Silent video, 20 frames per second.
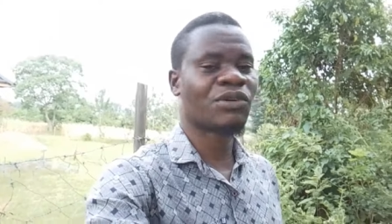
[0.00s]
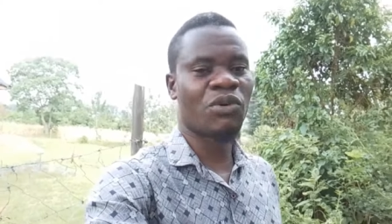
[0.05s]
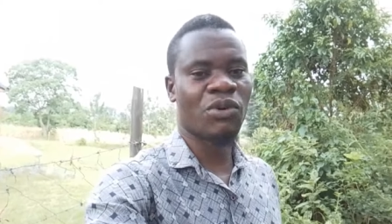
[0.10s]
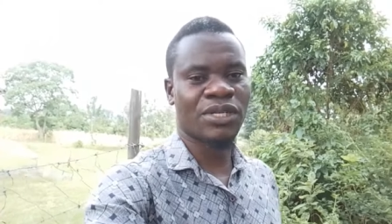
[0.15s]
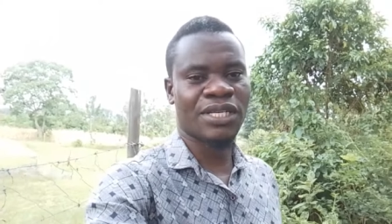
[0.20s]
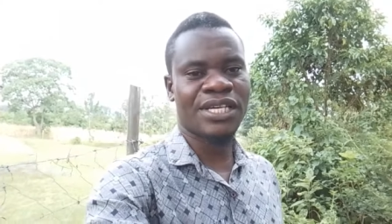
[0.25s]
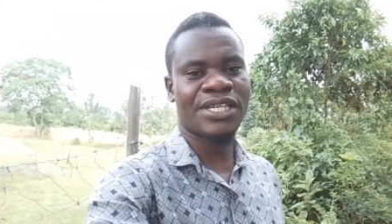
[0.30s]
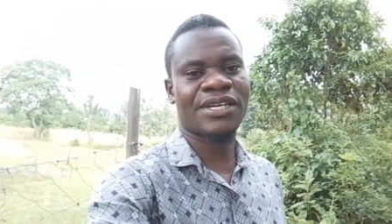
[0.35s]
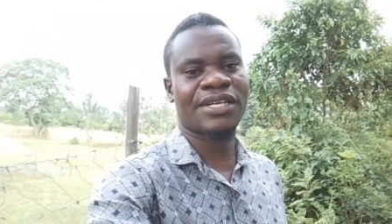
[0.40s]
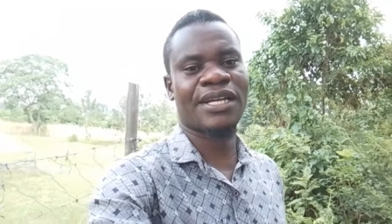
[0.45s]

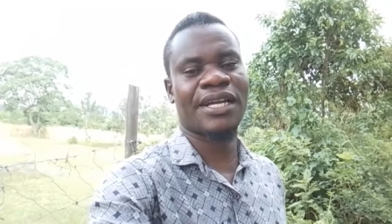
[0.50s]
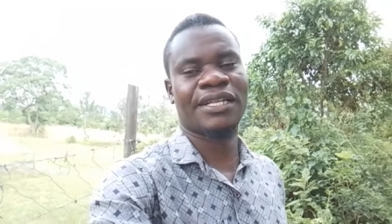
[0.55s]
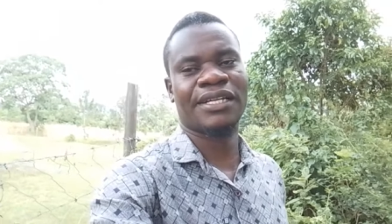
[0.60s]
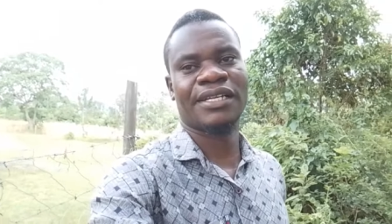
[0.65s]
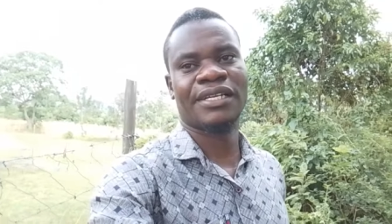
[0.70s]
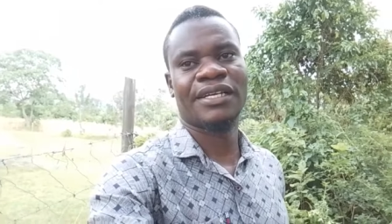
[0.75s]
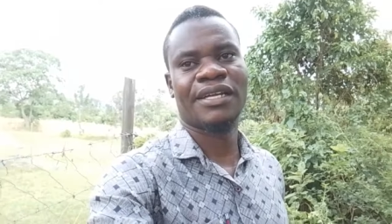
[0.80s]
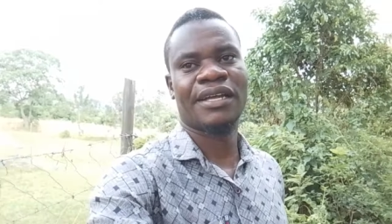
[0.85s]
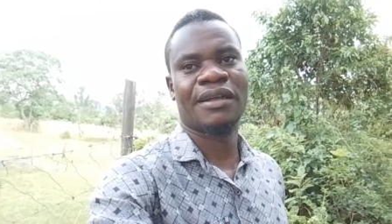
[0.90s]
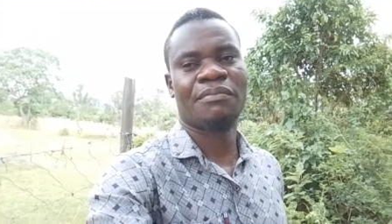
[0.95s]
But right
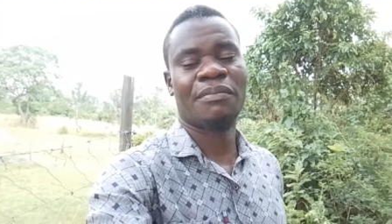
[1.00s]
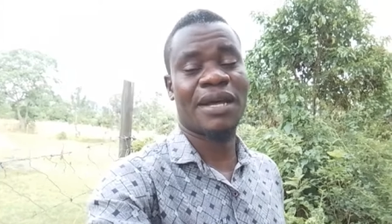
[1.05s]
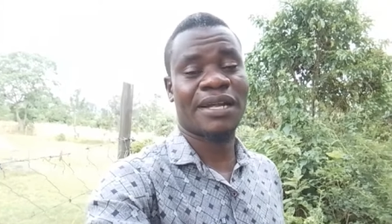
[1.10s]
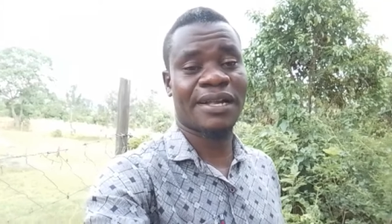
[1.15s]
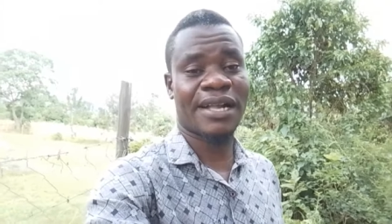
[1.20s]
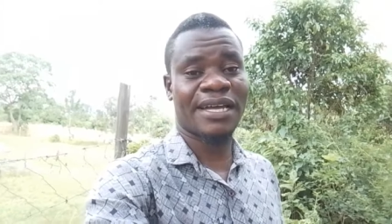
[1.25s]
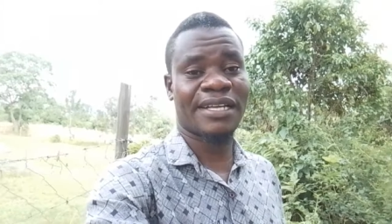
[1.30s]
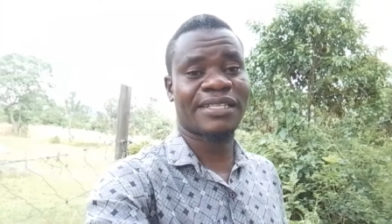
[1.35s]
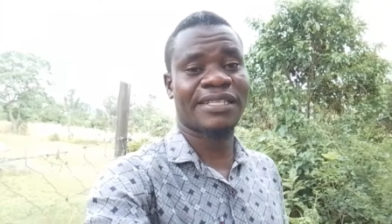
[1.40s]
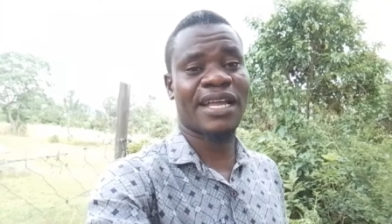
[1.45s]
now,
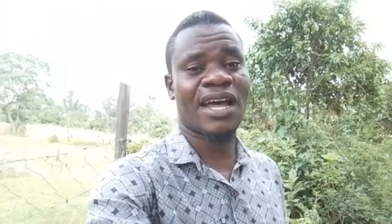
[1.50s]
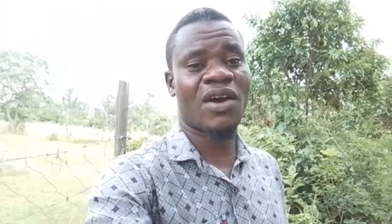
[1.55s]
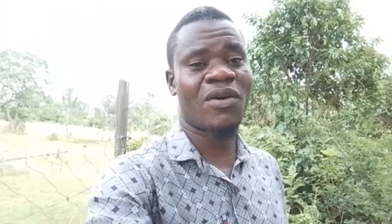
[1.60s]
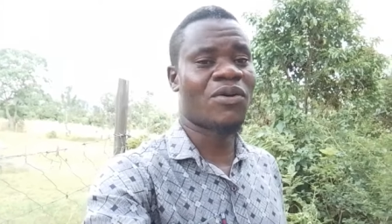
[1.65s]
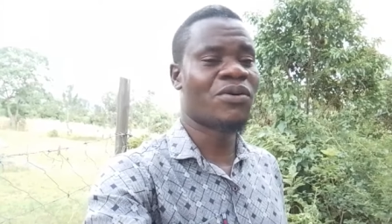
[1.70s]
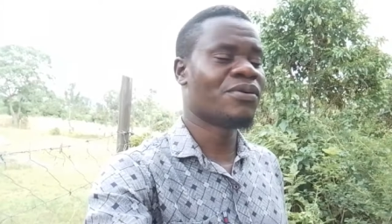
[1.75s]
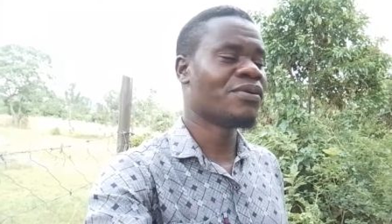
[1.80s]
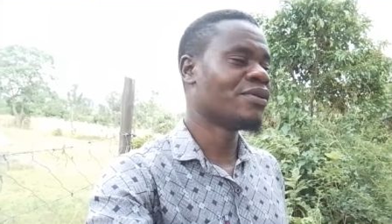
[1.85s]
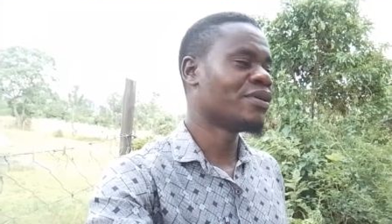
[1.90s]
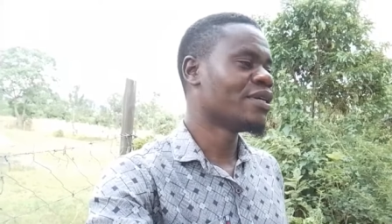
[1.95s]

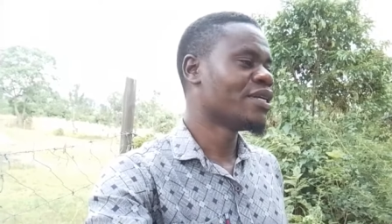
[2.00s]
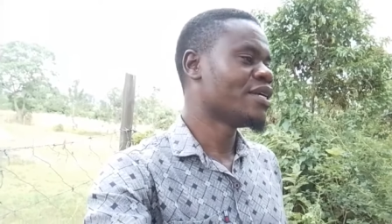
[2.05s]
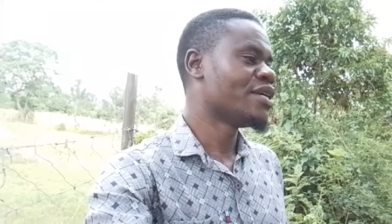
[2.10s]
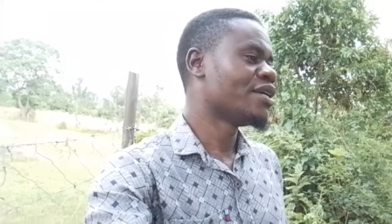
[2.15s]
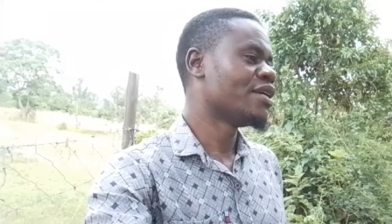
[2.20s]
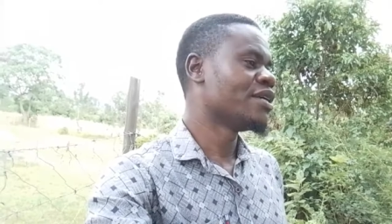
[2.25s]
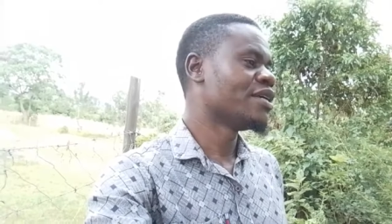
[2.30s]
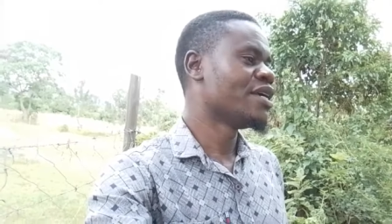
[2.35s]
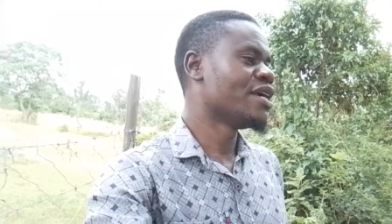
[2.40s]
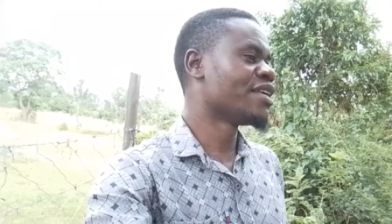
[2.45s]
it's like you
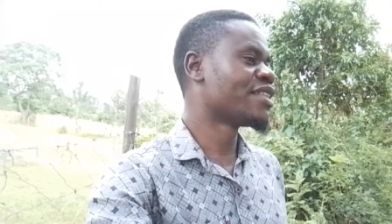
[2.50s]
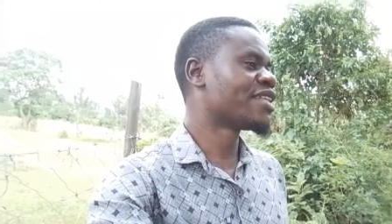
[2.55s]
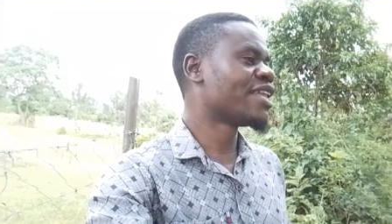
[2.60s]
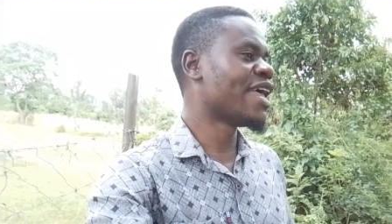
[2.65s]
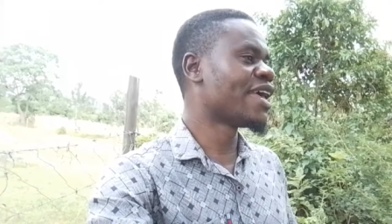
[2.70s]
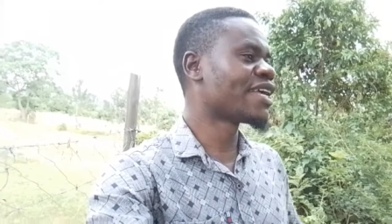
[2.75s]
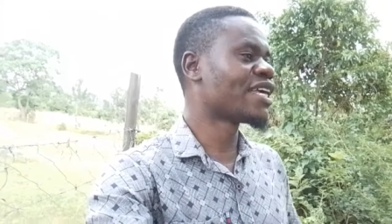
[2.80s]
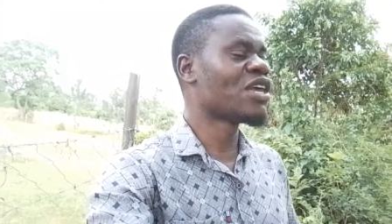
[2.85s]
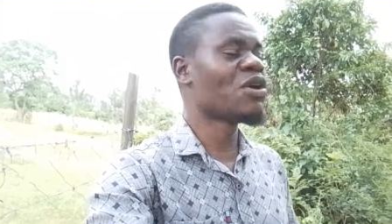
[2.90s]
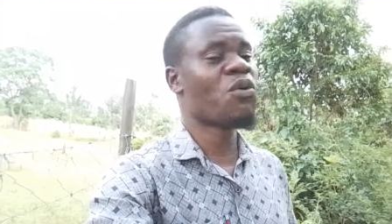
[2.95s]
want people
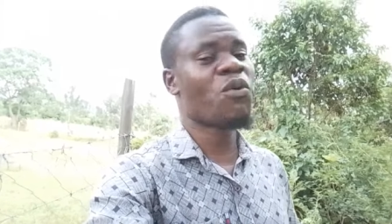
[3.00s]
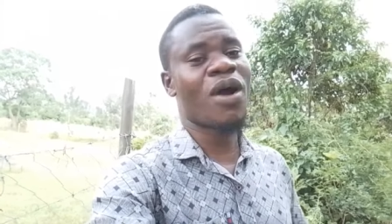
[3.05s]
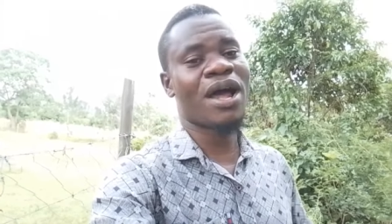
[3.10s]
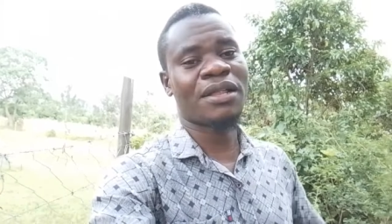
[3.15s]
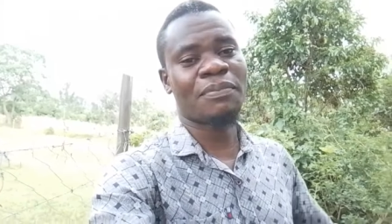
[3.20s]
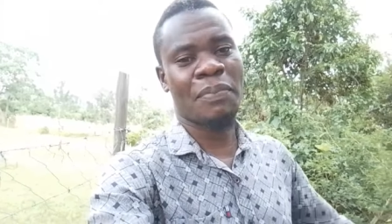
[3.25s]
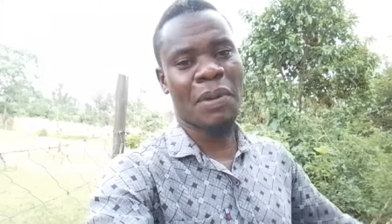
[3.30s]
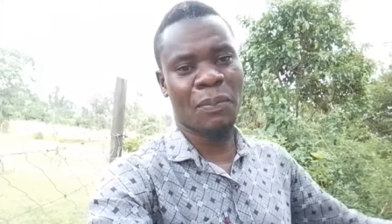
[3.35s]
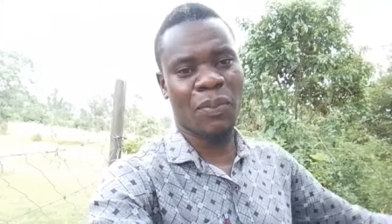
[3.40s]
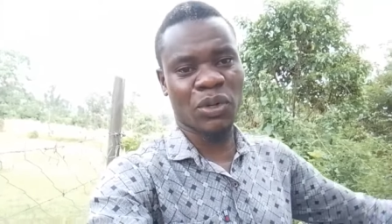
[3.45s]
to chip
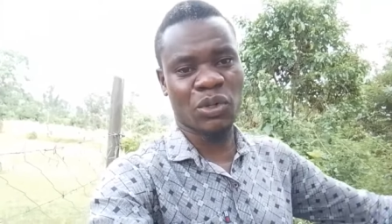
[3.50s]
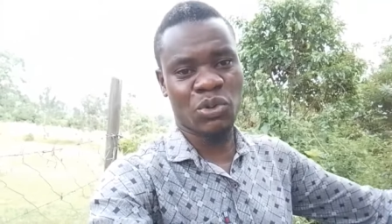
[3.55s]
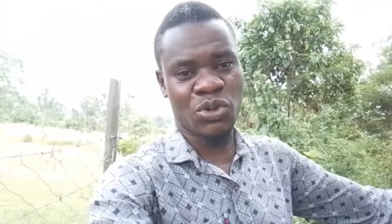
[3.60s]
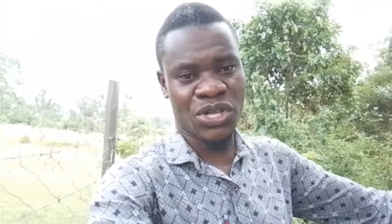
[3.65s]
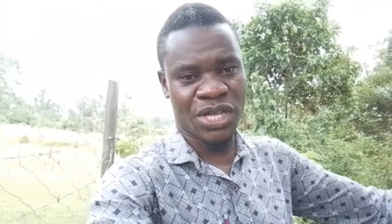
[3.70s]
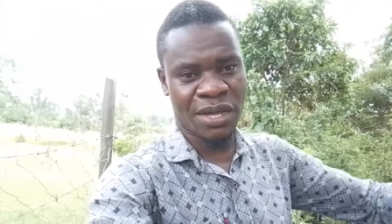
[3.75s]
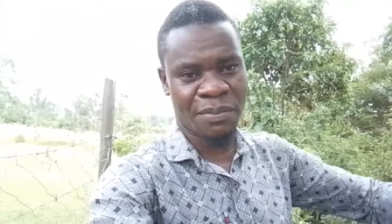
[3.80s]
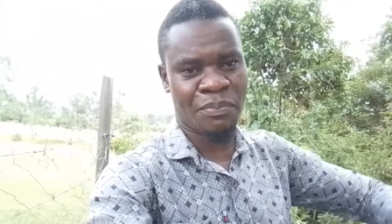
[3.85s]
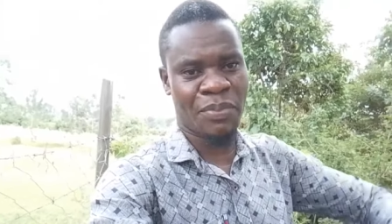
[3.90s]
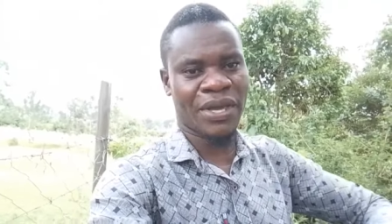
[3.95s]
in to give
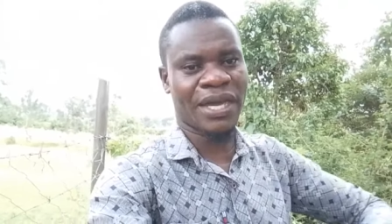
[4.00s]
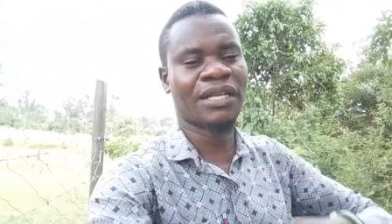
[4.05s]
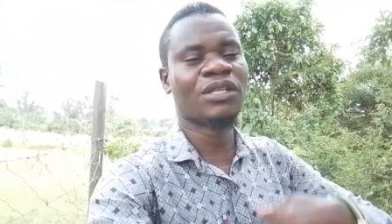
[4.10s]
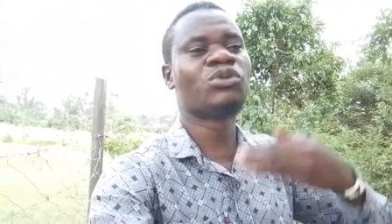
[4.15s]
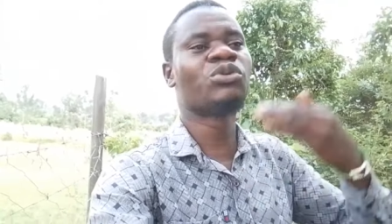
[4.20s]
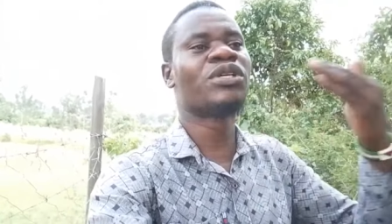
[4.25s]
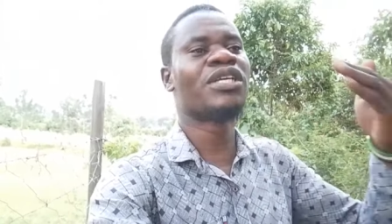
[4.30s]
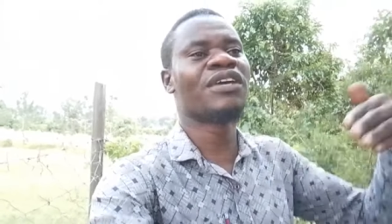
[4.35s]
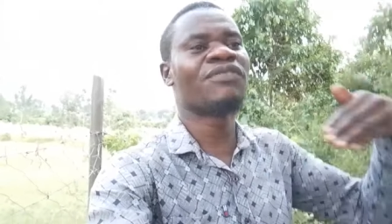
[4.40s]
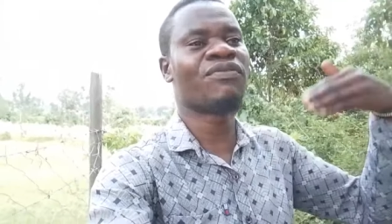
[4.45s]
out.
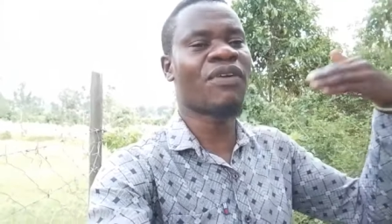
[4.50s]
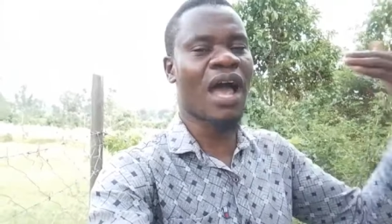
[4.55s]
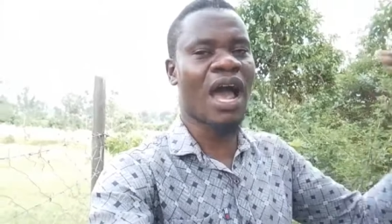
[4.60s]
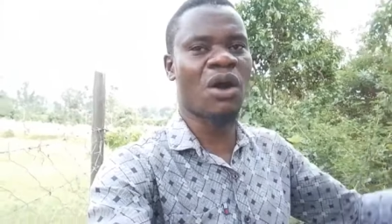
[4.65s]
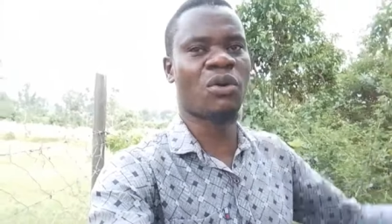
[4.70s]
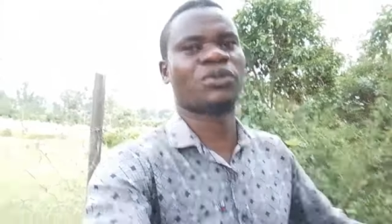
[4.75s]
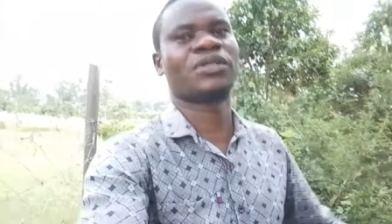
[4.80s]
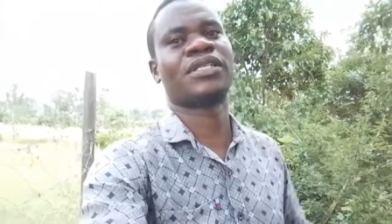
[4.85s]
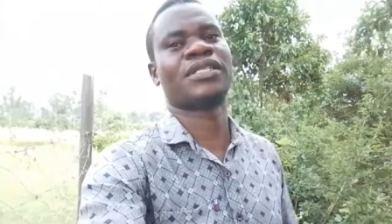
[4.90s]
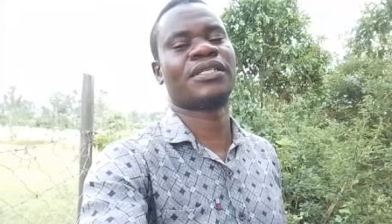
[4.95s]

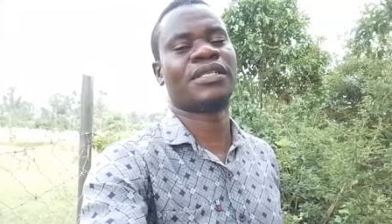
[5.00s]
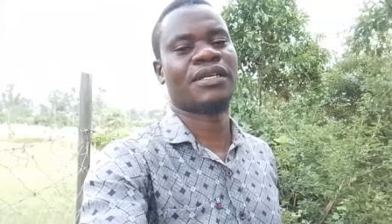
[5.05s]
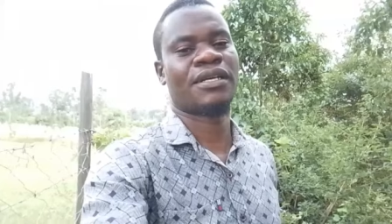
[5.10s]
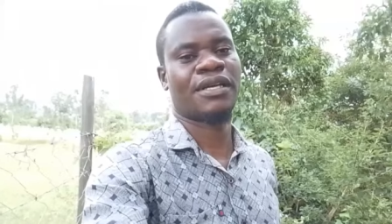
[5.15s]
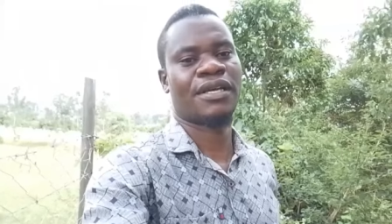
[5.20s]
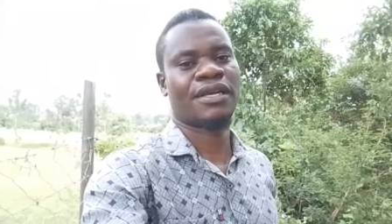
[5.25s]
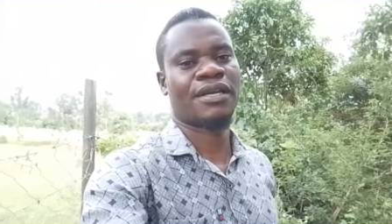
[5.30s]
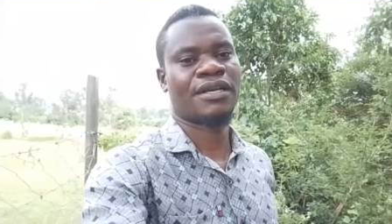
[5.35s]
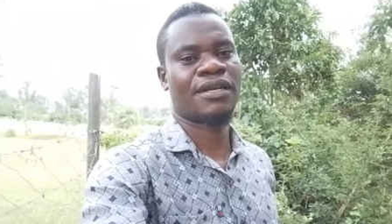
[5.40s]
What's that?